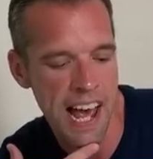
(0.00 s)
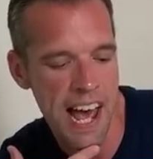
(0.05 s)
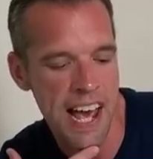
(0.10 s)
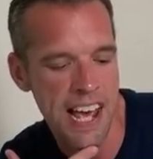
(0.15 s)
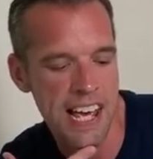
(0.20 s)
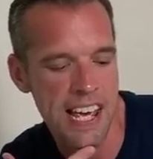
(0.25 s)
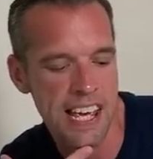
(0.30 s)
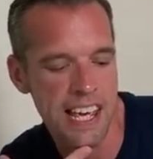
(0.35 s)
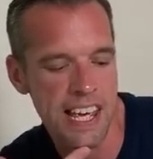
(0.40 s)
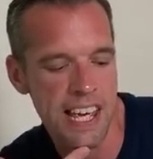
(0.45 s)

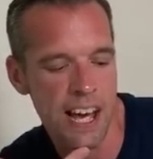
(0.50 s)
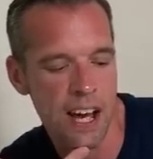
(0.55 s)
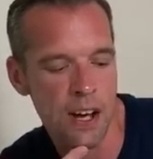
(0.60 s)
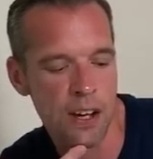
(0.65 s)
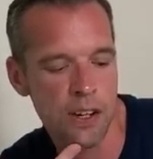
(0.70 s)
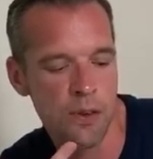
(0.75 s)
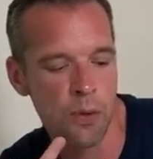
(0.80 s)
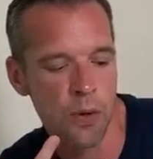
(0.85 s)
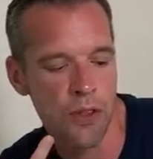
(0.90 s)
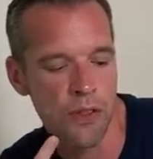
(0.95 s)

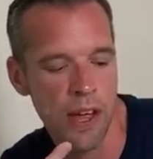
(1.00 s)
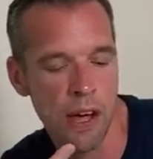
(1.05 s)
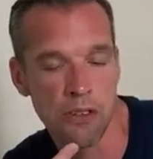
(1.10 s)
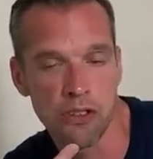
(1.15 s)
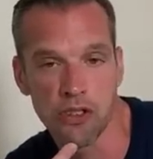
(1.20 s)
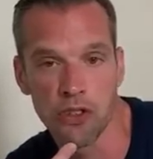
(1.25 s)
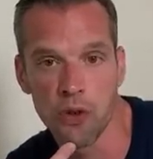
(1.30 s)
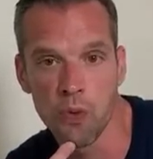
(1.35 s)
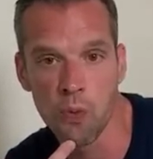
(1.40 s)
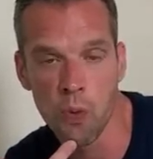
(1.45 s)

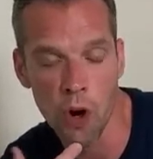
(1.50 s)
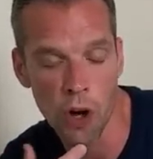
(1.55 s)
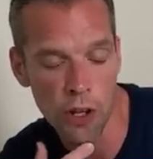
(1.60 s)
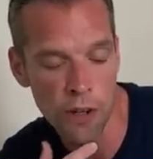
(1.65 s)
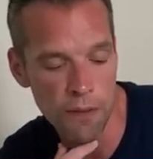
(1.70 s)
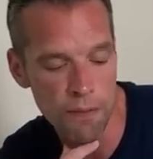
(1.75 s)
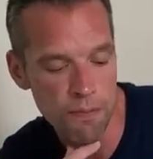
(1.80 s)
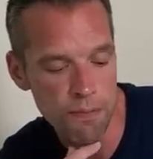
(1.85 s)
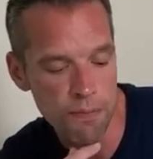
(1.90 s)
A1001.